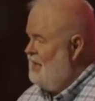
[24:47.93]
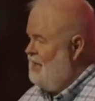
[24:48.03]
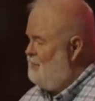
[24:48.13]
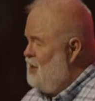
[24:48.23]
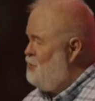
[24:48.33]

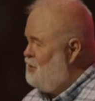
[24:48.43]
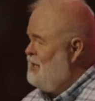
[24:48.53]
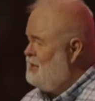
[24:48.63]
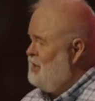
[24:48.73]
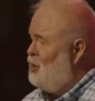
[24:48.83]
If you
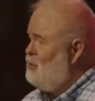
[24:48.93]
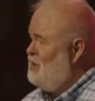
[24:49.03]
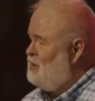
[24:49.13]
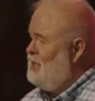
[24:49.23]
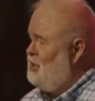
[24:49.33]
think the
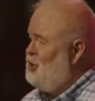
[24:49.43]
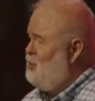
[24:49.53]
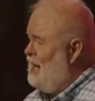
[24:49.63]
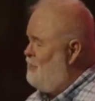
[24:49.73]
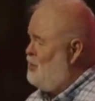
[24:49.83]
only thing
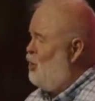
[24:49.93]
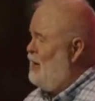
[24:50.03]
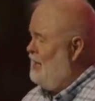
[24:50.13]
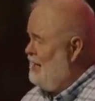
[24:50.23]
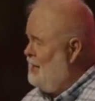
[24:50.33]
you have
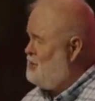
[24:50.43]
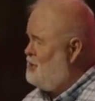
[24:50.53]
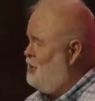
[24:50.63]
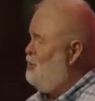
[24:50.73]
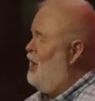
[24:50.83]
going
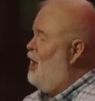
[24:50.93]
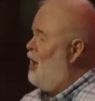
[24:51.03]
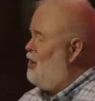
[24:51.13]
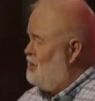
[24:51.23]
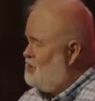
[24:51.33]
against you
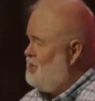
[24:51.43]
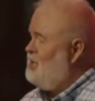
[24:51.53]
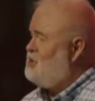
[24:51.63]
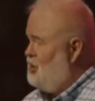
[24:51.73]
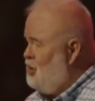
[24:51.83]
are the
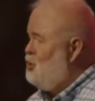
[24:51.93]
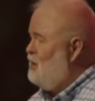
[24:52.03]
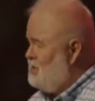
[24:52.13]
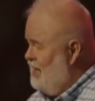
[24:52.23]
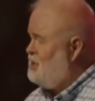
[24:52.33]
sins that you
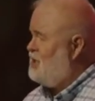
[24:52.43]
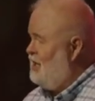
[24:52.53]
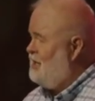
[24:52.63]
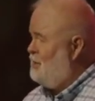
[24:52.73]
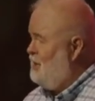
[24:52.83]

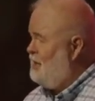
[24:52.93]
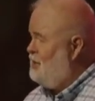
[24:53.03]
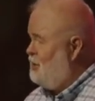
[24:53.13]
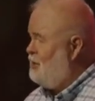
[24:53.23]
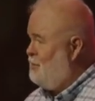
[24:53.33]
intentionally
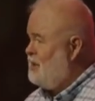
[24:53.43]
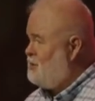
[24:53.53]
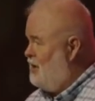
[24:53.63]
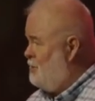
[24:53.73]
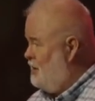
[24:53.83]
committed, you're in big
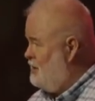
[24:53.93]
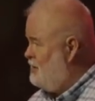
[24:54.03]
trouble.